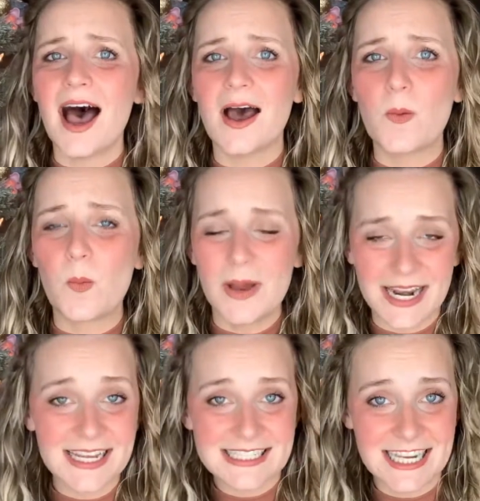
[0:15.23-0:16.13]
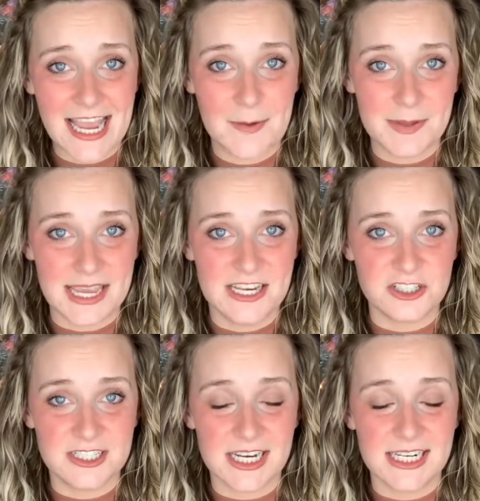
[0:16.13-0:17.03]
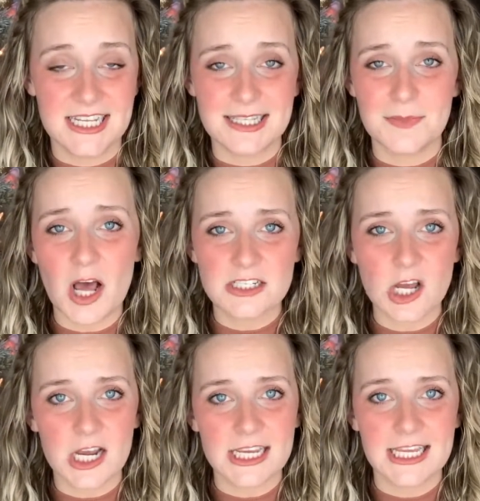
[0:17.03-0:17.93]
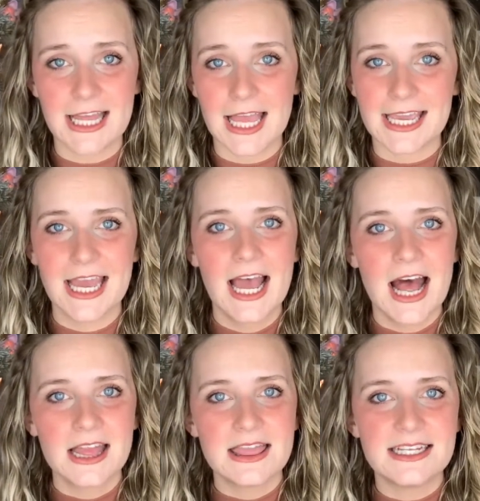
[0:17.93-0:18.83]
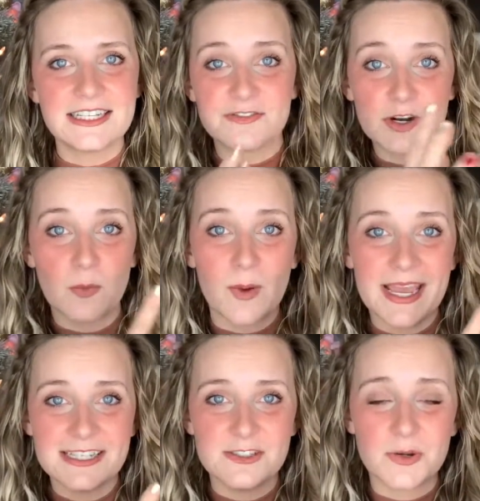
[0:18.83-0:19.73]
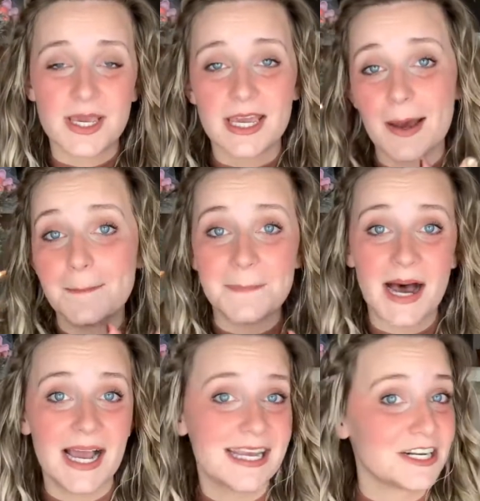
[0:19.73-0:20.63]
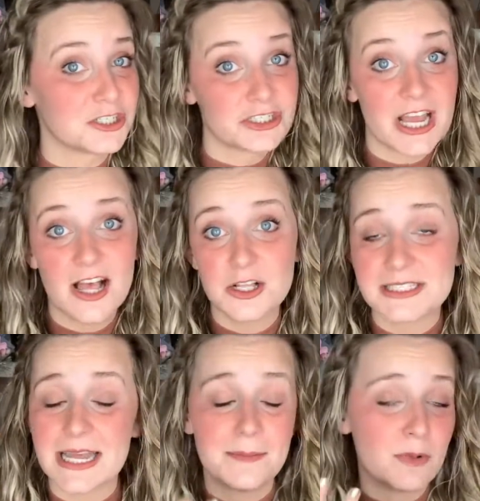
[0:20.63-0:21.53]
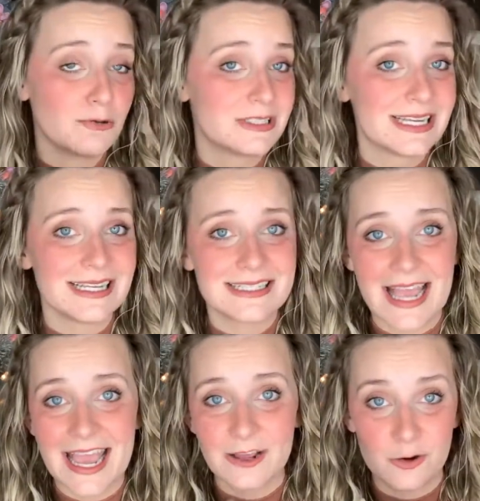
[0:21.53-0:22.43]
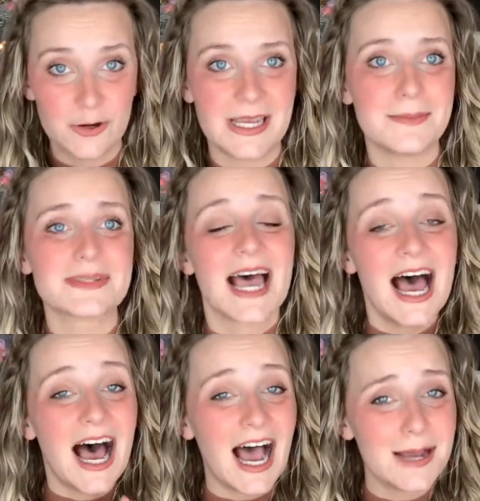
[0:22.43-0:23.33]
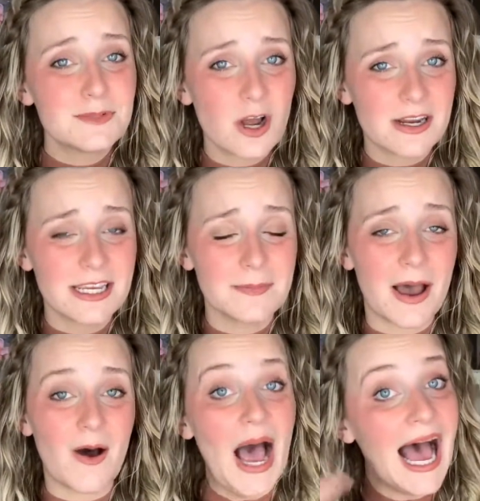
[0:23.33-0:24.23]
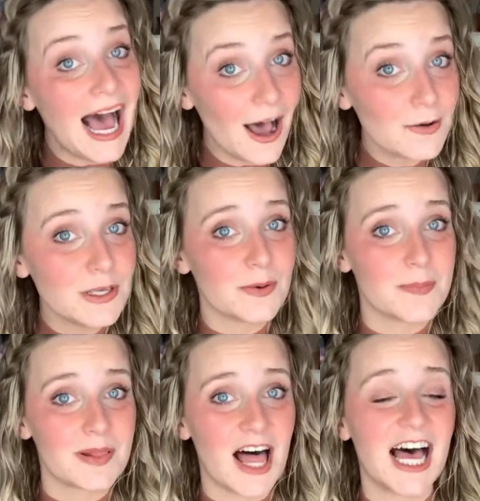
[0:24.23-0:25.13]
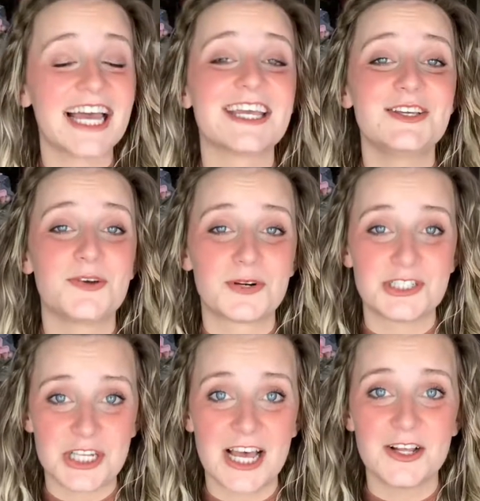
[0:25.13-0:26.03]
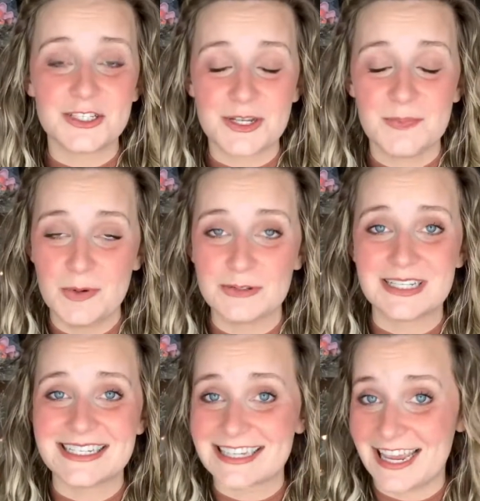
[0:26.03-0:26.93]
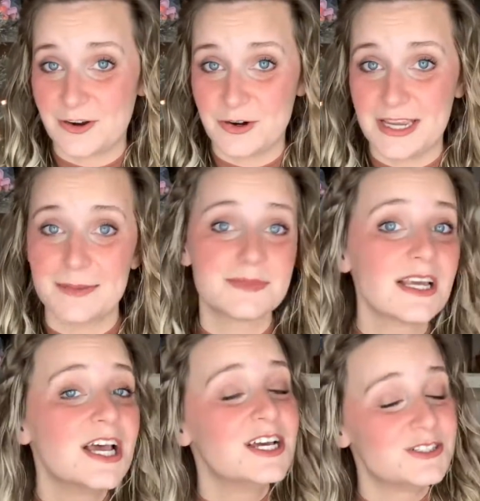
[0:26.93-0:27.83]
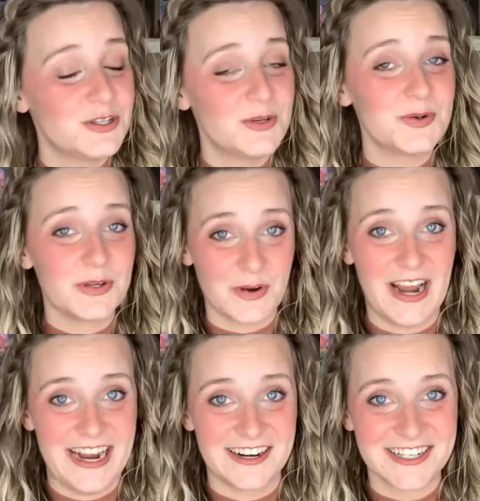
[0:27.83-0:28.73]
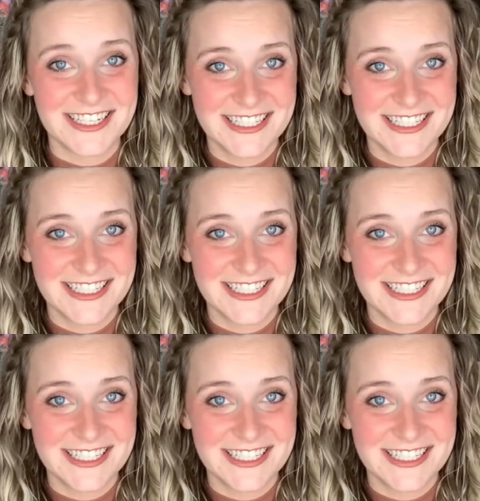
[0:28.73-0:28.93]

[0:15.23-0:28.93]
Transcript: when I say application techniques, I'm not talking like the different ways you can combine your gels and mousses and creams. I'm talking about how you apply your gels, mousses, and creams to your hair.